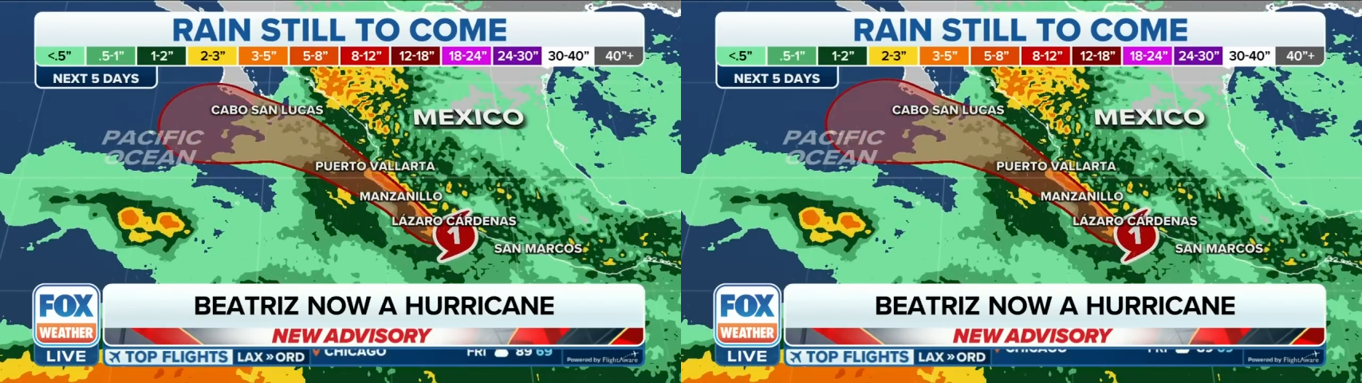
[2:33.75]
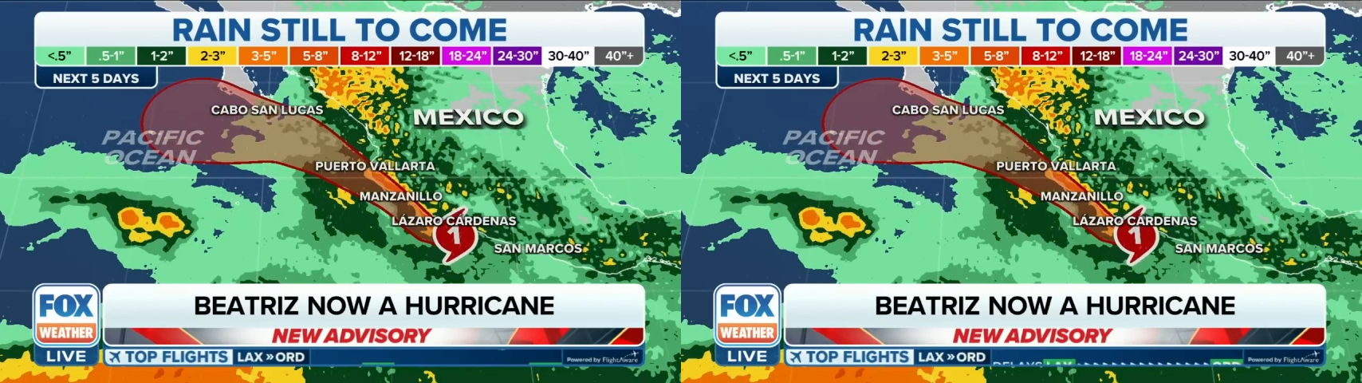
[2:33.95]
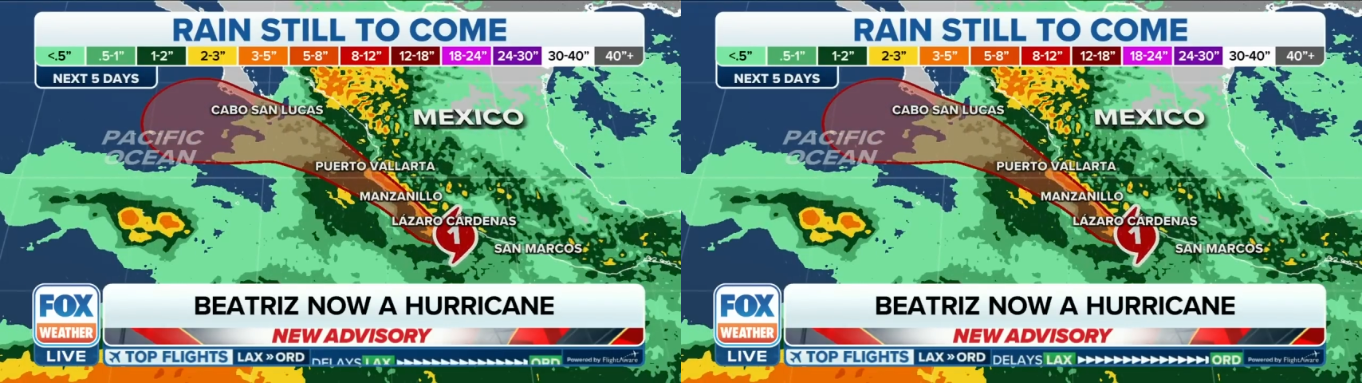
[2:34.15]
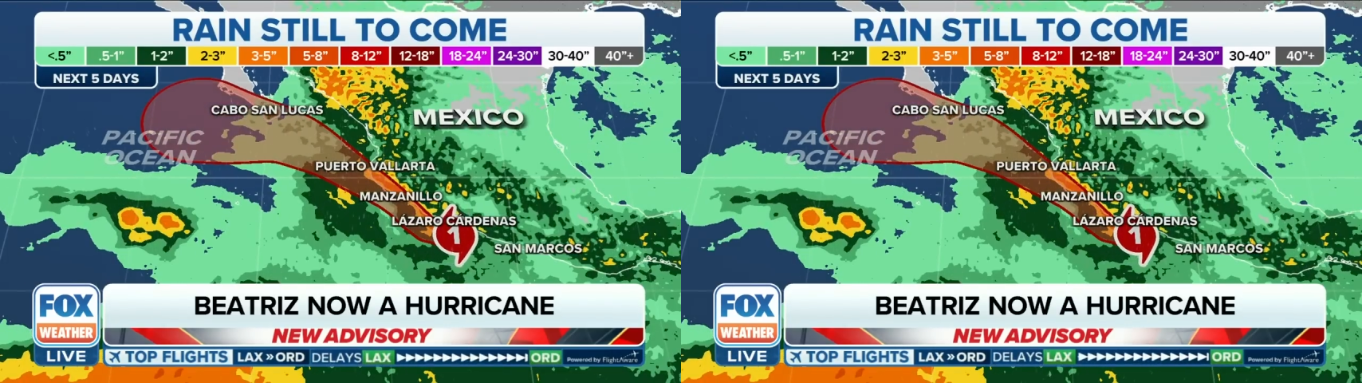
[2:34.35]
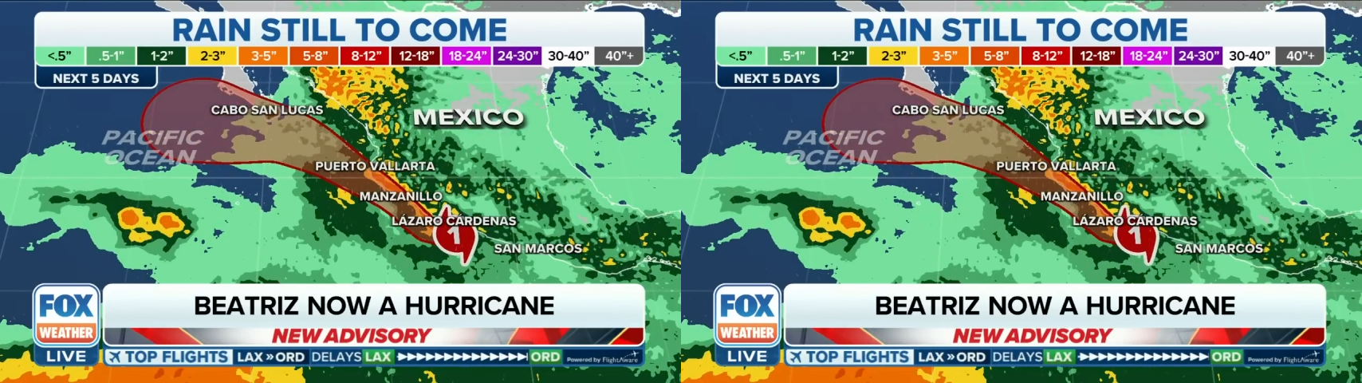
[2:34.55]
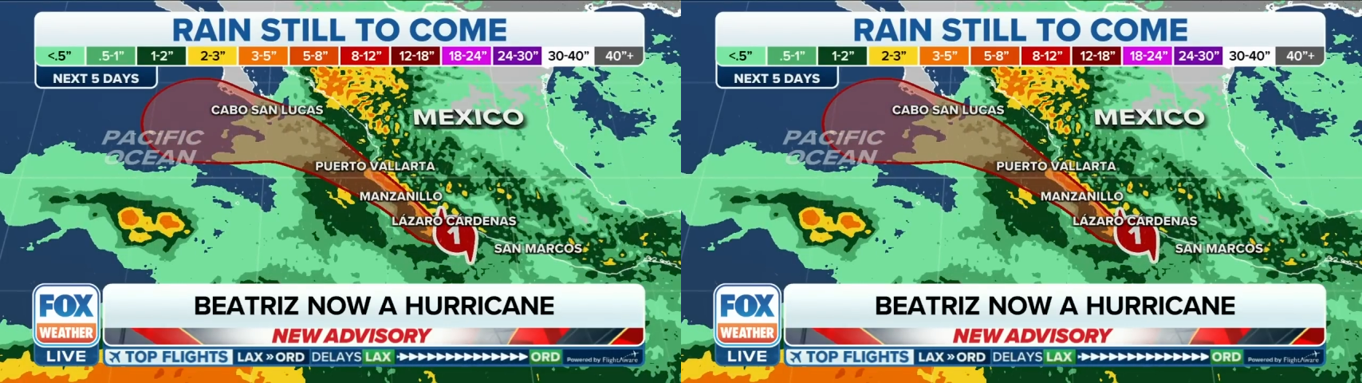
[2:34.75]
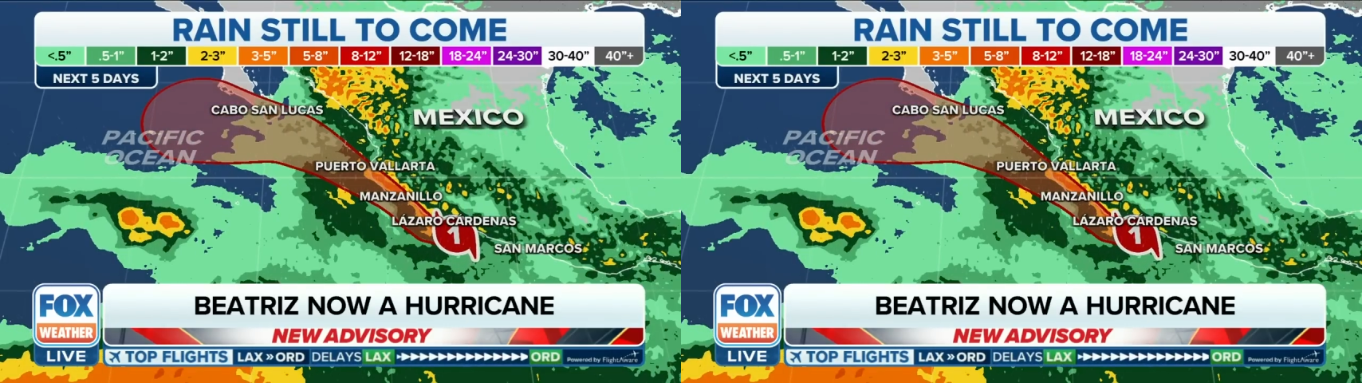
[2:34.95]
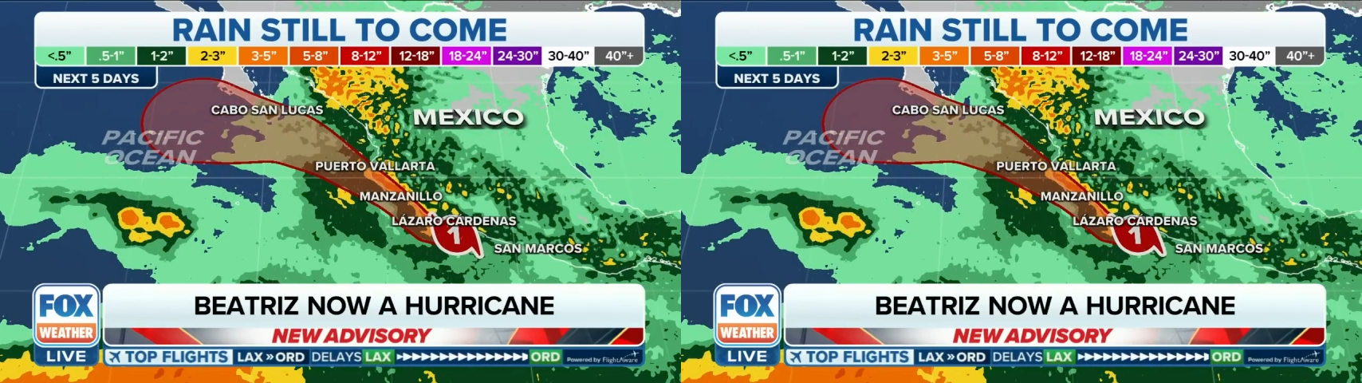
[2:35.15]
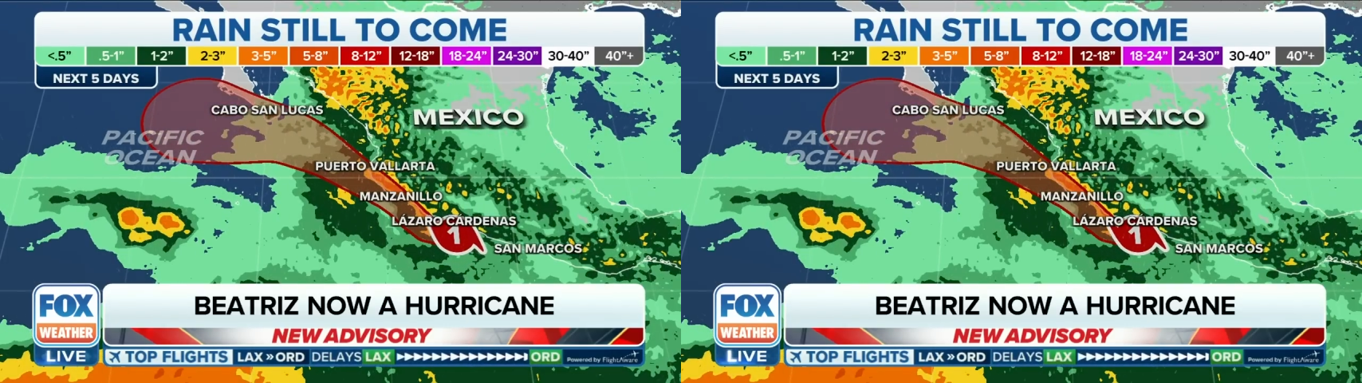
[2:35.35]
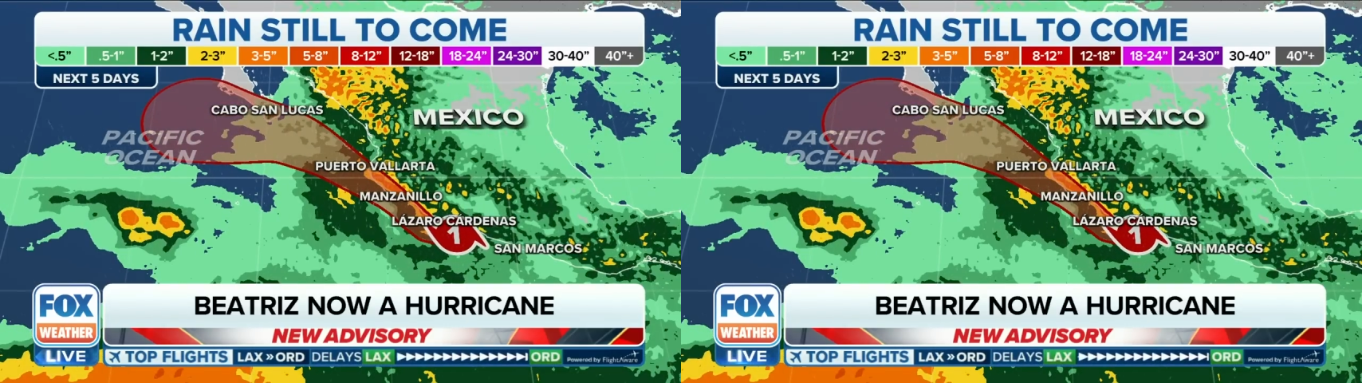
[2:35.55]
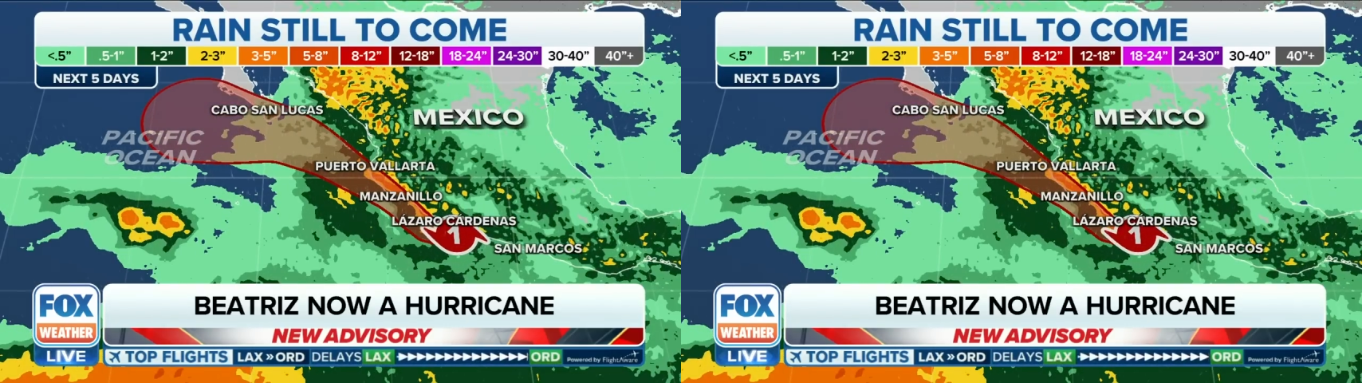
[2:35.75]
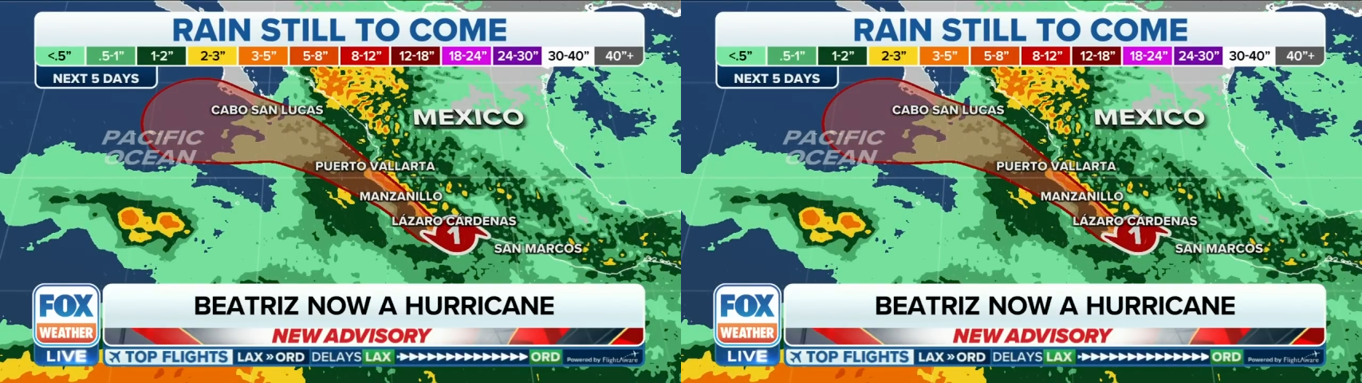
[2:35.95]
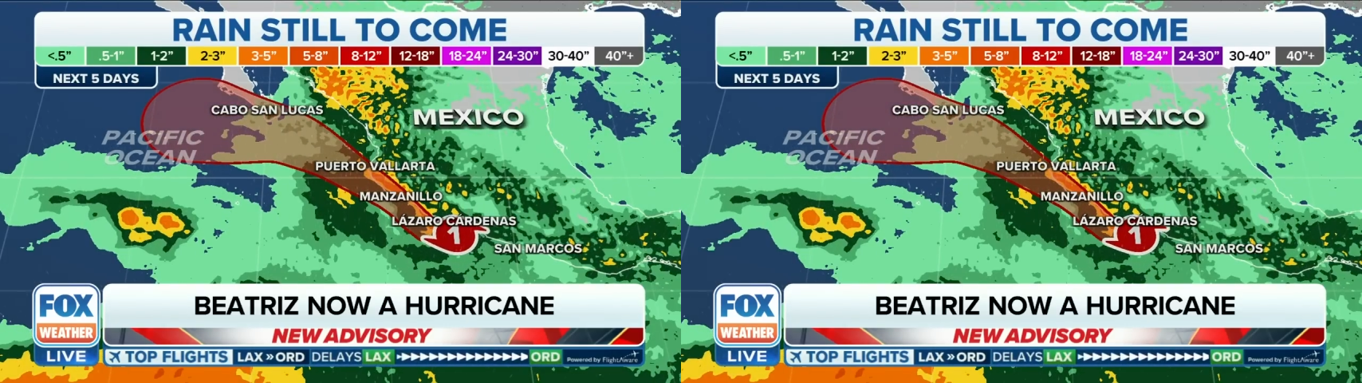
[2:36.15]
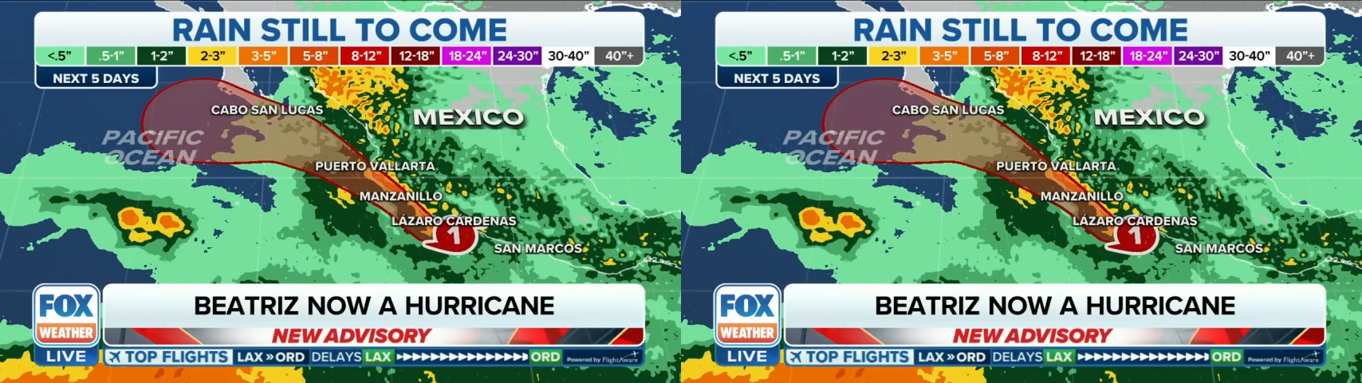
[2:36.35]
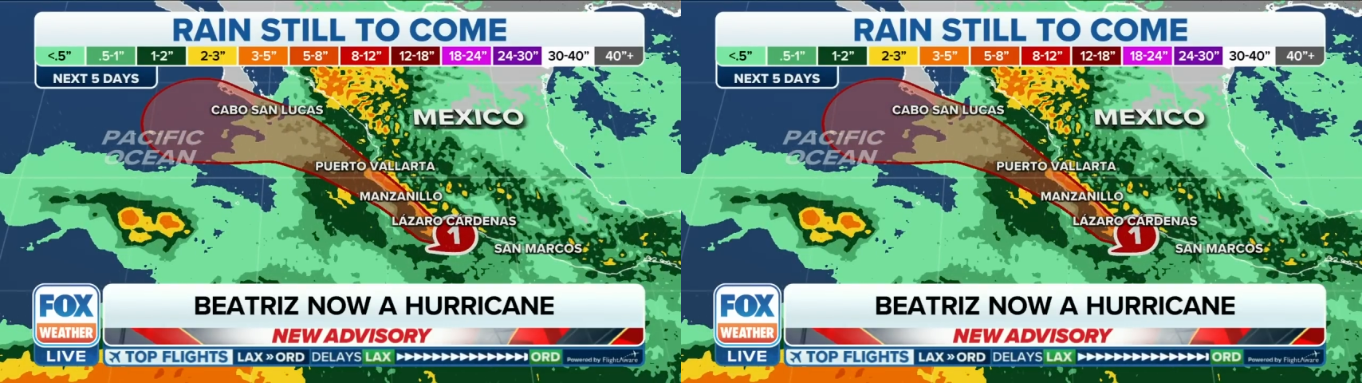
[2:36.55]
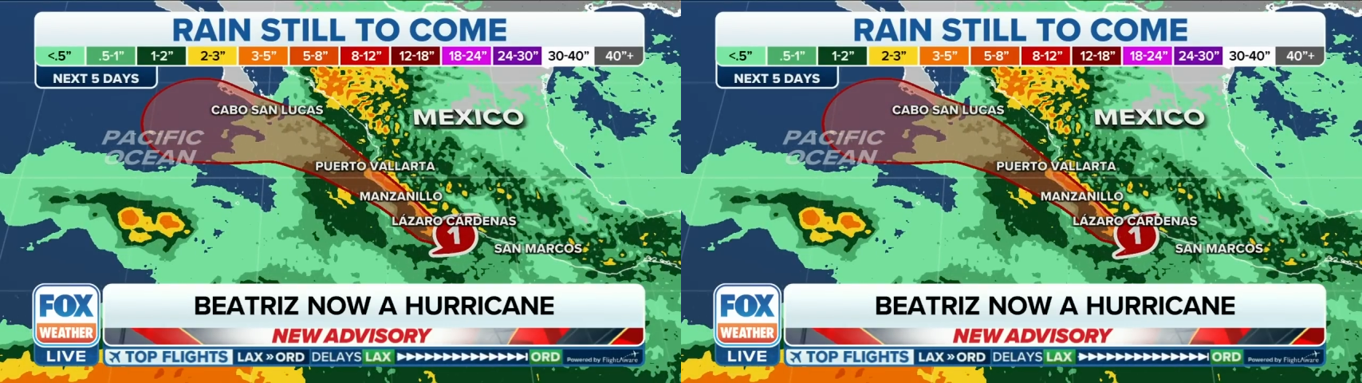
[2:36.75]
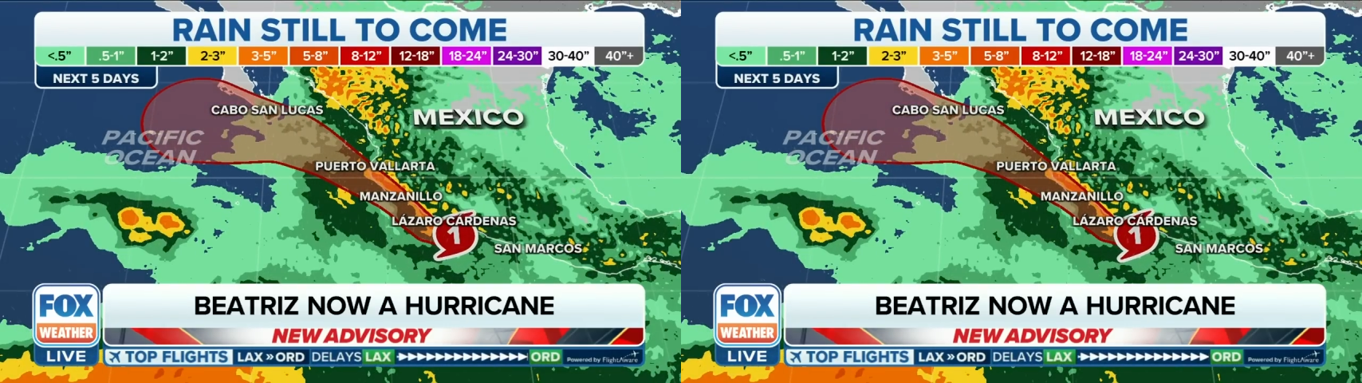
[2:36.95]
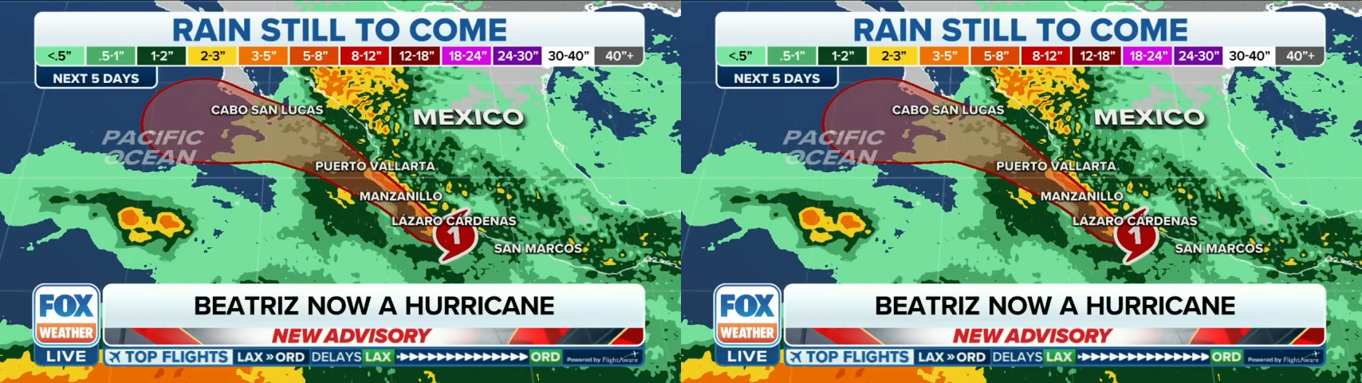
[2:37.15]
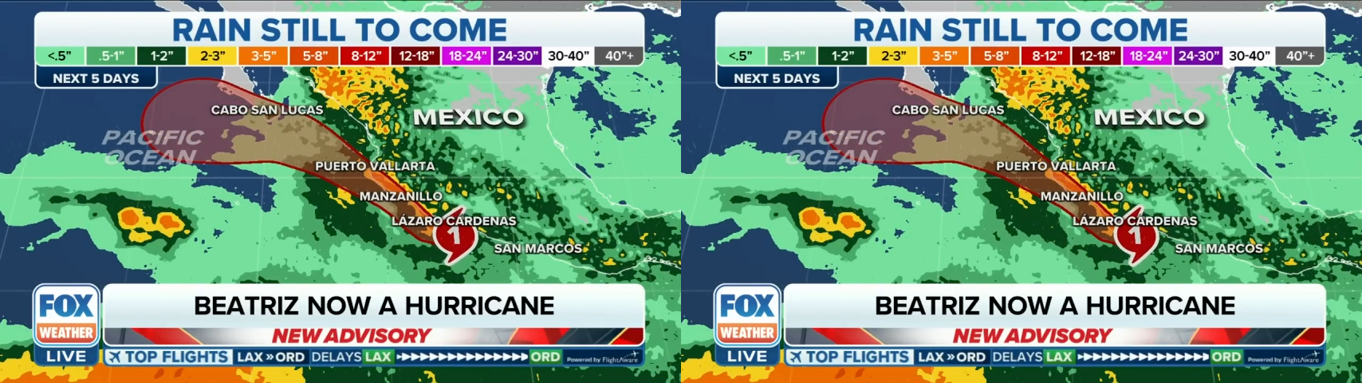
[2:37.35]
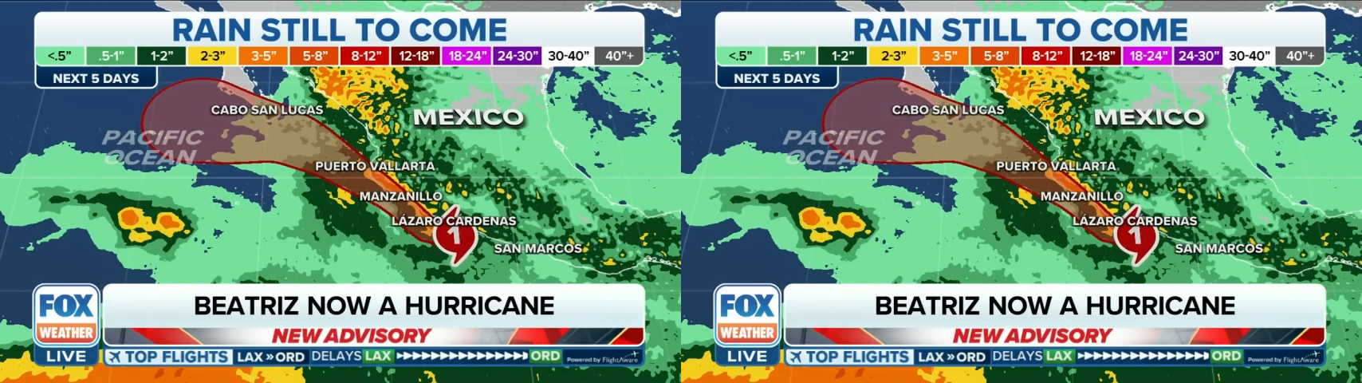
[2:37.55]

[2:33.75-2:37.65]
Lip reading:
[unreadable: no face in view]